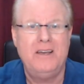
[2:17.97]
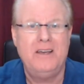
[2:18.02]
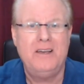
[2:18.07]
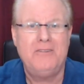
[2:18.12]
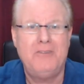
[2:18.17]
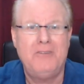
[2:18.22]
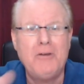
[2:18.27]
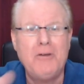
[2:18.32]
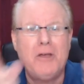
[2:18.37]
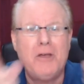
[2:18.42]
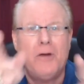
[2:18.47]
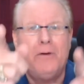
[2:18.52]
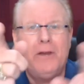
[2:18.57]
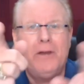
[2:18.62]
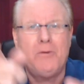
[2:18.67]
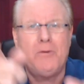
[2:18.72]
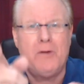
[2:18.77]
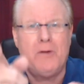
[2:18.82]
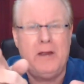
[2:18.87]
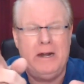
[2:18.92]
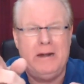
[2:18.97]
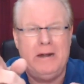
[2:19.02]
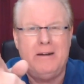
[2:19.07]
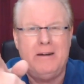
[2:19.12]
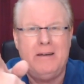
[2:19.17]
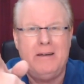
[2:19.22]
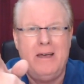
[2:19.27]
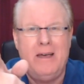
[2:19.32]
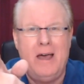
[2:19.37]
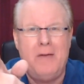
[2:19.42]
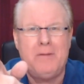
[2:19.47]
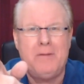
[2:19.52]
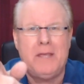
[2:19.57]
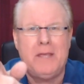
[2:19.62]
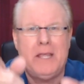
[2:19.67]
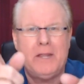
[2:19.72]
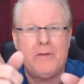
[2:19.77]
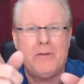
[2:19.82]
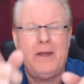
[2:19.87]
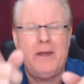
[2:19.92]
Don't go anywhere. I'm
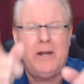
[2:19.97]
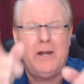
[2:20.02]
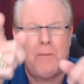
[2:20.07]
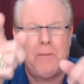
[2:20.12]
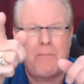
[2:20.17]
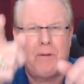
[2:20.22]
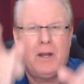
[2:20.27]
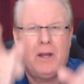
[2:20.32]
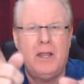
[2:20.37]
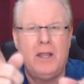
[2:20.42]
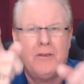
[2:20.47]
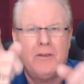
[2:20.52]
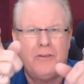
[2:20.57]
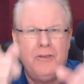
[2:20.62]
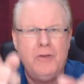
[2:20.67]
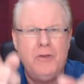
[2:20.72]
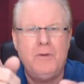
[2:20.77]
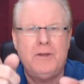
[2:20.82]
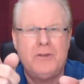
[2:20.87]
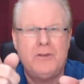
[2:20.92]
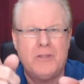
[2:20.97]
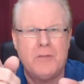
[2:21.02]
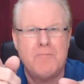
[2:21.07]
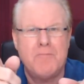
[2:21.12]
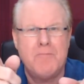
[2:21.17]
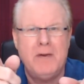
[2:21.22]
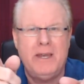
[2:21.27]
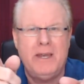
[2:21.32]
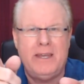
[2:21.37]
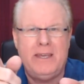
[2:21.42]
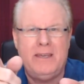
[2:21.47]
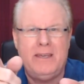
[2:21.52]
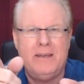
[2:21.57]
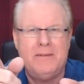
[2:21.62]
getting ready to plug you into the money.